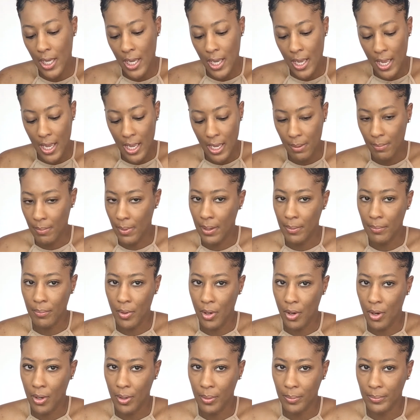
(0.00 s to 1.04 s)
and my
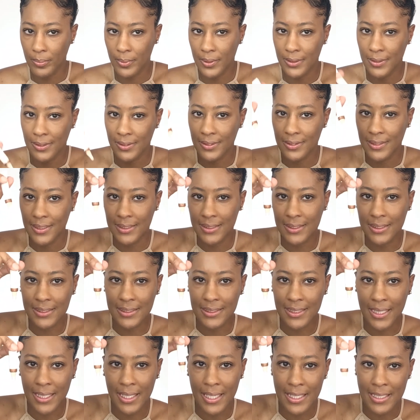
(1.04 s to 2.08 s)
mom, this looks
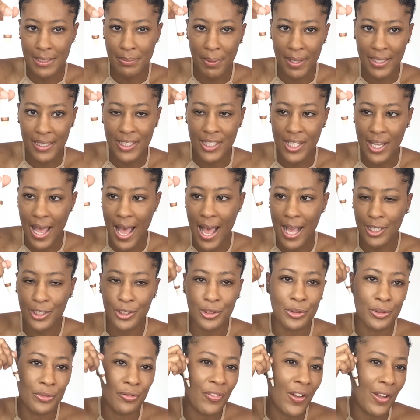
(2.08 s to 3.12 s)
like it's my actual
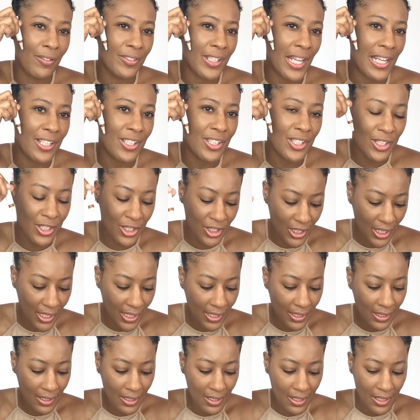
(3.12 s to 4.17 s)
foundation shade,
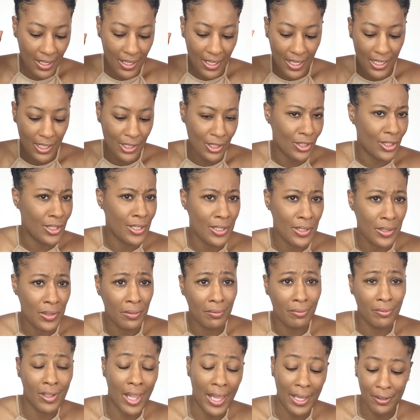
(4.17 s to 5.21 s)
and she's
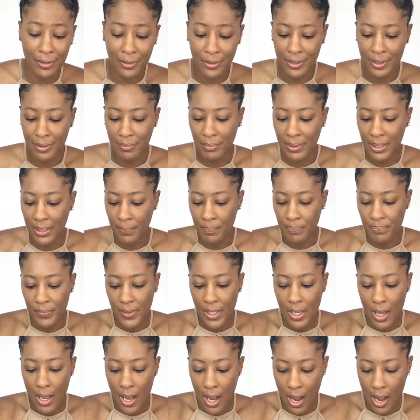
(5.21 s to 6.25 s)
lighter than me.
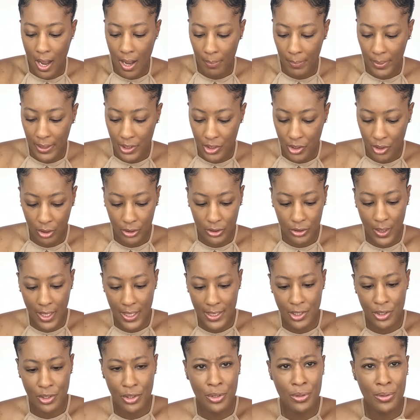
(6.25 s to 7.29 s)
And she also has
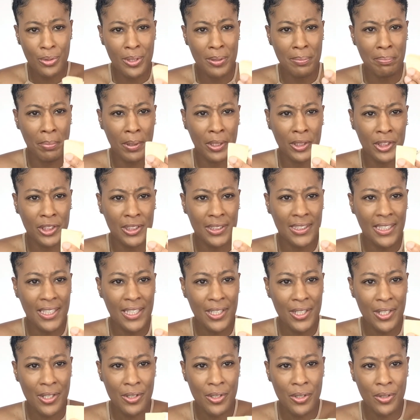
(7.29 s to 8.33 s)
2 sponges
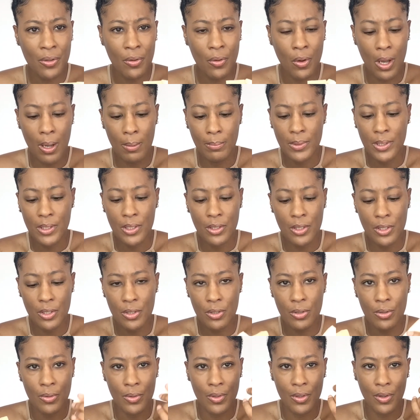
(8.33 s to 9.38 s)
here, so I'm just going to
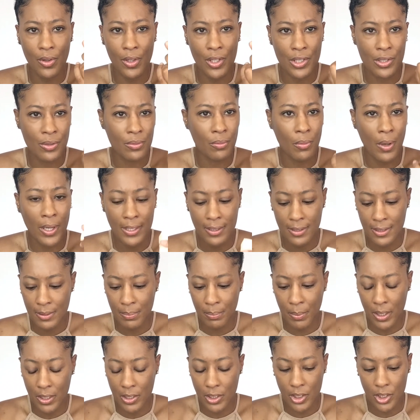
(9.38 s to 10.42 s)
use this white
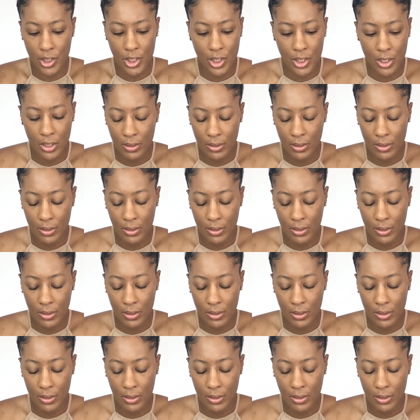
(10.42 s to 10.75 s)
sponge.